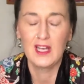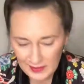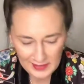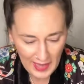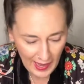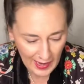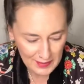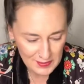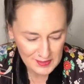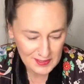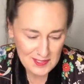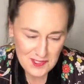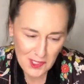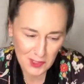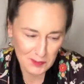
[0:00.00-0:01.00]
Yeah, I think
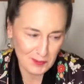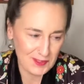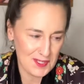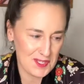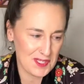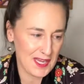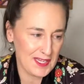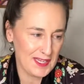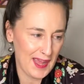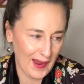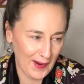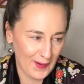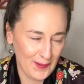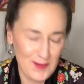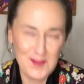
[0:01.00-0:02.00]
that's all I'm gonna say
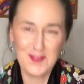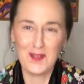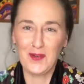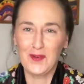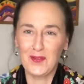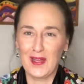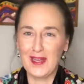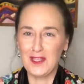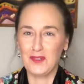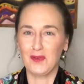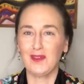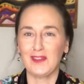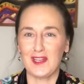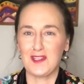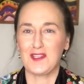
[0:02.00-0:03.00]
now. So thanks
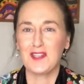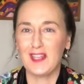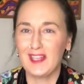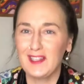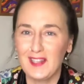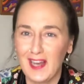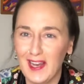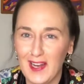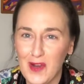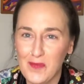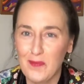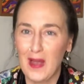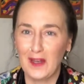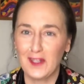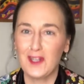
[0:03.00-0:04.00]
for listening. I'm
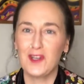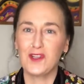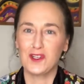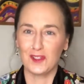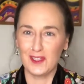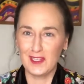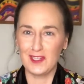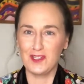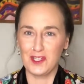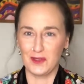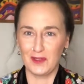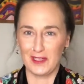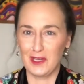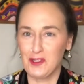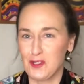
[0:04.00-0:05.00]
not gonna usually do
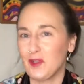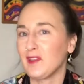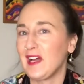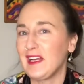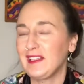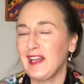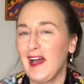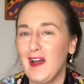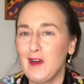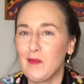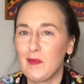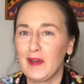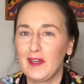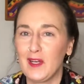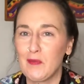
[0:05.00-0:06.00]
an intro like that,
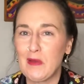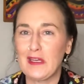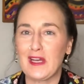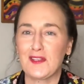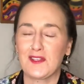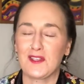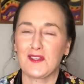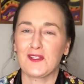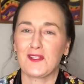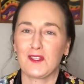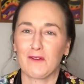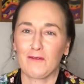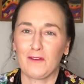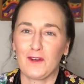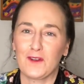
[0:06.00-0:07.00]
but because this is
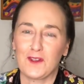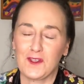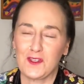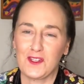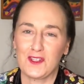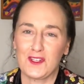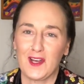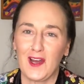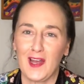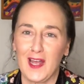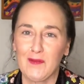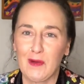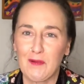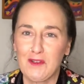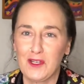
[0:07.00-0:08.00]
the first
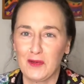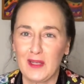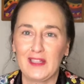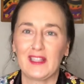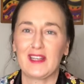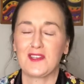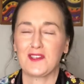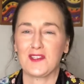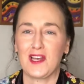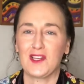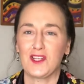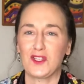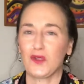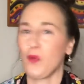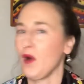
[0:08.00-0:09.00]
time I'm doing this, I
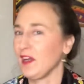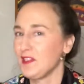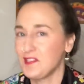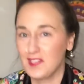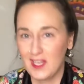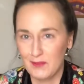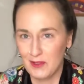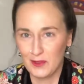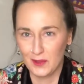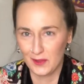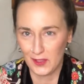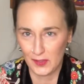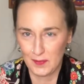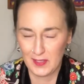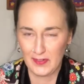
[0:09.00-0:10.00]
just wanted to give you a
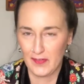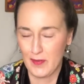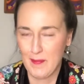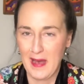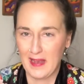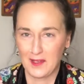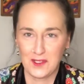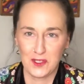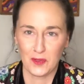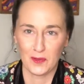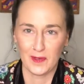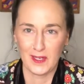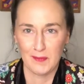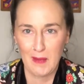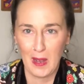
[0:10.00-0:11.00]
little bit of a
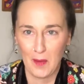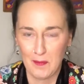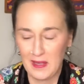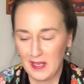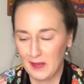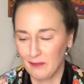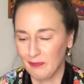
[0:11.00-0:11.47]
backstory about me.